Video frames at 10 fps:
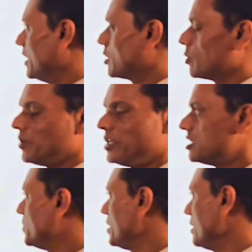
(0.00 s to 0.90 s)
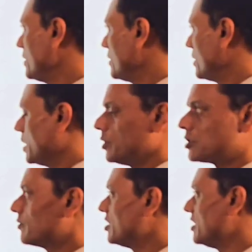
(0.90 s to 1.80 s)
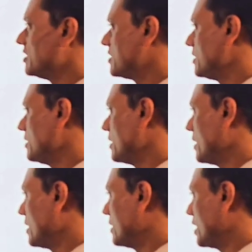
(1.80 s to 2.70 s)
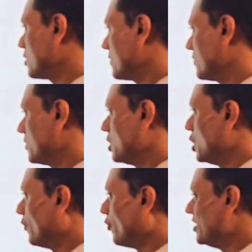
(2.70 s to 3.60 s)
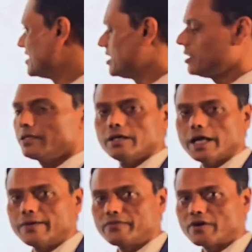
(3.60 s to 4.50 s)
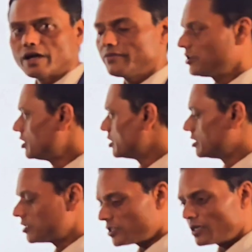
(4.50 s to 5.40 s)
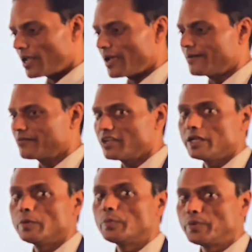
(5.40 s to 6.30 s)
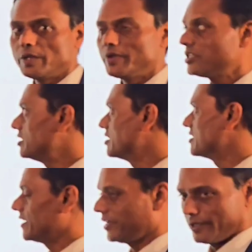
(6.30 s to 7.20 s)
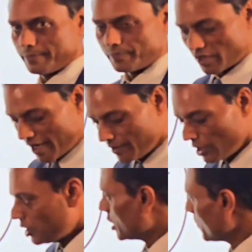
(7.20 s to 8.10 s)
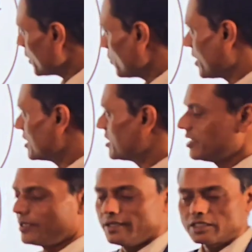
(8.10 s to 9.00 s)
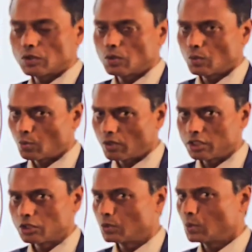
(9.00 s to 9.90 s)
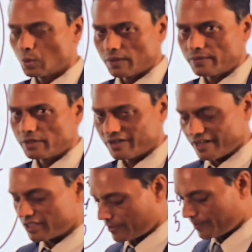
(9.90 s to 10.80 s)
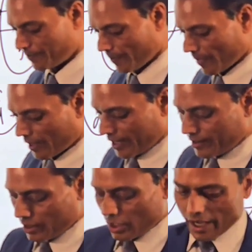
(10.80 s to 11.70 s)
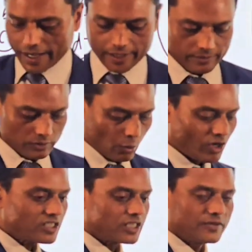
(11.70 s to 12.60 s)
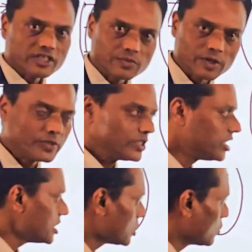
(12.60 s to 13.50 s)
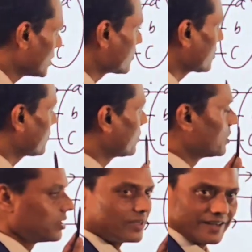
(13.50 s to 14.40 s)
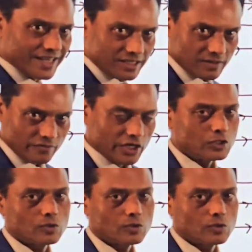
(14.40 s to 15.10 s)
that of B is B, image of 3 is C, that of 4 is D, and 5 doesn't have any image in the set A, right? Even we can say it's one-to-one relation, right? And what's the difference between these two types of relation? Very